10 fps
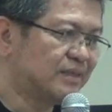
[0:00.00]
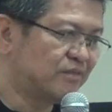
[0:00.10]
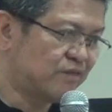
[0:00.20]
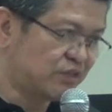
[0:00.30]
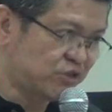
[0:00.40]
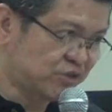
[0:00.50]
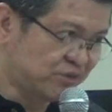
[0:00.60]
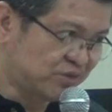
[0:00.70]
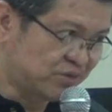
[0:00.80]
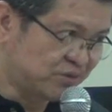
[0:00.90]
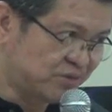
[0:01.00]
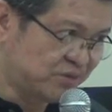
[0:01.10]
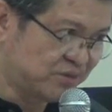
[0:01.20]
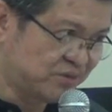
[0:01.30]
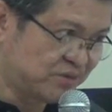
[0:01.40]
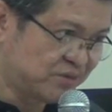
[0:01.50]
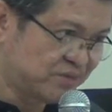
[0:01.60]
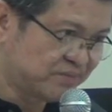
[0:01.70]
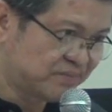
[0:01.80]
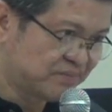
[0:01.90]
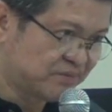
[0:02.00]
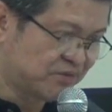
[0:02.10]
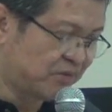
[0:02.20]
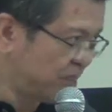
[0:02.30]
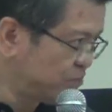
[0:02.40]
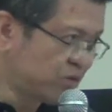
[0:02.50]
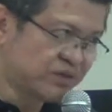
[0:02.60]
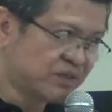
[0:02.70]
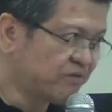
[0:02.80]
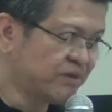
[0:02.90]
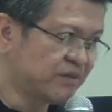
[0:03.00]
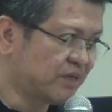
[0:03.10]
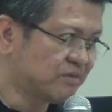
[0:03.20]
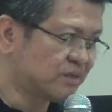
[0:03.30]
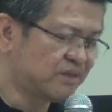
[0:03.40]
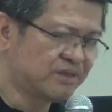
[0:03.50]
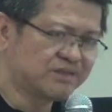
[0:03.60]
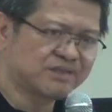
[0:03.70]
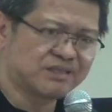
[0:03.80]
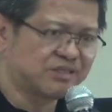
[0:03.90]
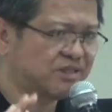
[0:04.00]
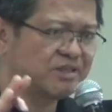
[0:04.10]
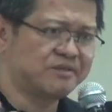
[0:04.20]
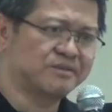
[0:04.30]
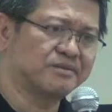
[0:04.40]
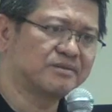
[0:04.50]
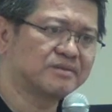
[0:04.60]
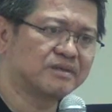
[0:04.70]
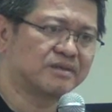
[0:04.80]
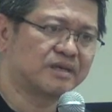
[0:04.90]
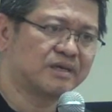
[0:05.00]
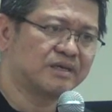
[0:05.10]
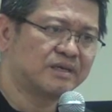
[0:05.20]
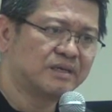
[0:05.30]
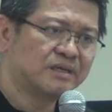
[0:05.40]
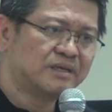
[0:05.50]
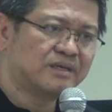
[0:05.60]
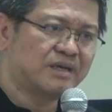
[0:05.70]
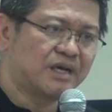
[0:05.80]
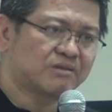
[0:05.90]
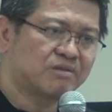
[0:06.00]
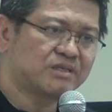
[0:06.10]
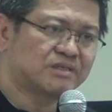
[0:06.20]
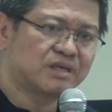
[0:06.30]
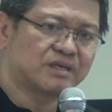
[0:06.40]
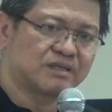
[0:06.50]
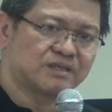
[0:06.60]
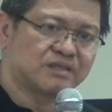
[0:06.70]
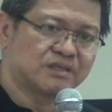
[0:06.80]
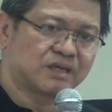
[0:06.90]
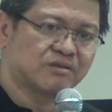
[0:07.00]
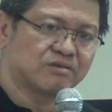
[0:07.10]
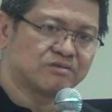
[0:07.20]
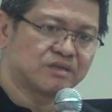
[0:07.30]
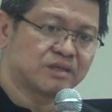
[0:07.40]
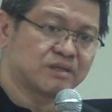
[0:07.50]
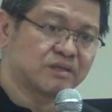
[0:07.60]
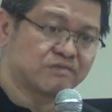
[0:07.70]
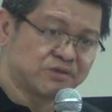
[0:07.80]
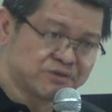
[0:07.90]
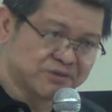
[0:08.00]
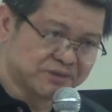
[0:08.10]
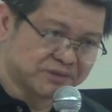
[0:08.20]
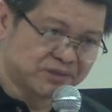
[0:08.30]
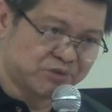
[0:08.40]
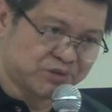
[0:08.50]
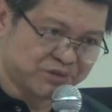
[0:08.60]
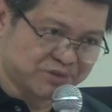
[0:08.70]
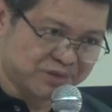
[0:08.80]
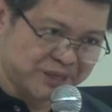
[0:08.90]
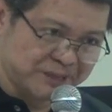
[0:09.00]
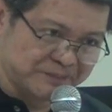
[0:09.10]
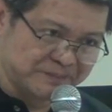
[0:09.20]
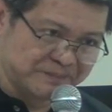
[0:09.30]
inventions. More than 1,000. He's a genius, okay? He actually started the technological revolution that we know today.